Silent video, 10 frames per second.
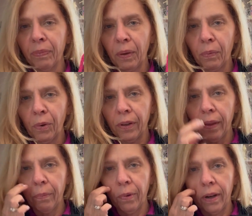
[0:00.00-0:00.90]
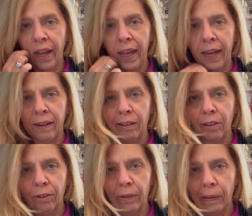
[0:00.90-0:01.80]
wore them when I had a
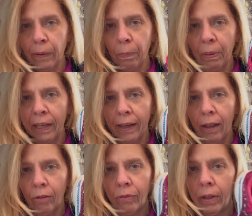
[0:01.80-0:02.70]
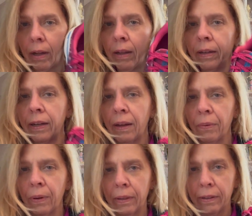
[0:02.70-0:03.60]
cute little pink outfit on and I
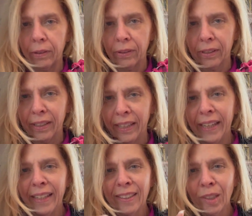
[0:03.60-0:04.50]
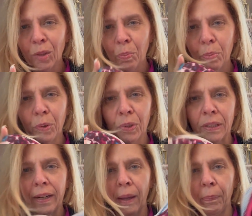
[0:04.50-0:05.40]
wanted to spruce it
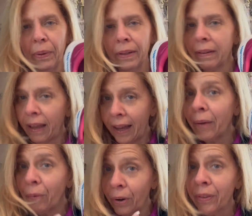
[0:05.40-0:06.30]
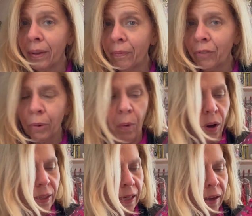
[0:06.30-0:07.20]
up, and I wore them for
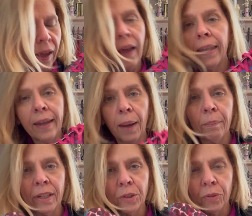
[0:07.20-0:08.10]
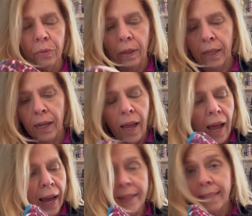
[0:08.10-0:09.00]
walking, not much for running.
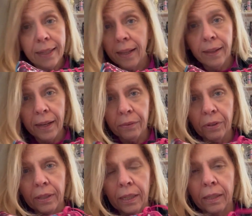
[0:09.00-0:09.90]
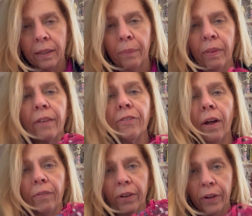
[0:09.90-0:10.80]
I did not like running in them. They
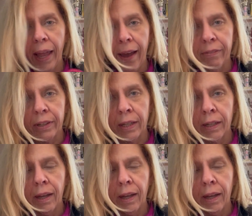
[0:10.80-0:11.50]
felt very heavy.